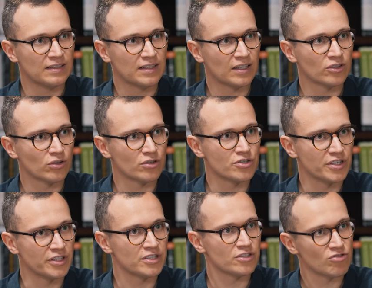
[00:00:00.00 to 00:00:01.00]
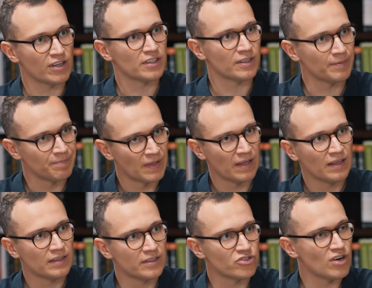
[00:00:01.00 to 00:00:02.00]
technology is rather
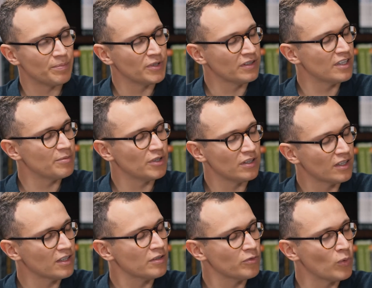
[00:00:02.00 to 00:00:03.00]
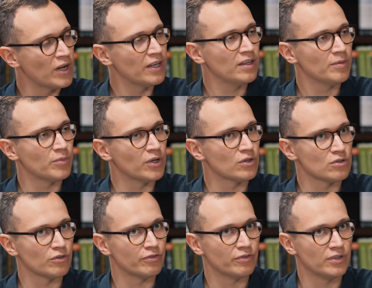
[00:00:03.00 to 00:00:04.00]
disrupting them in a negative way because
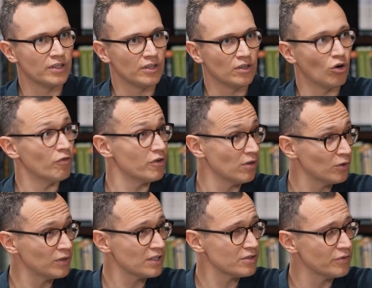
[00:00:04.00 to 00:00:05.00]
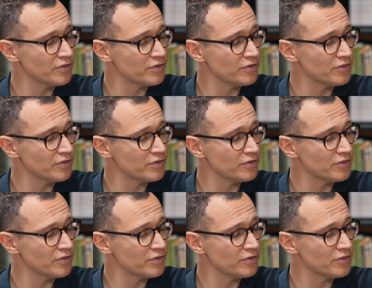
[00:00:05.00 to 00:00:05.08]
of the overload, as you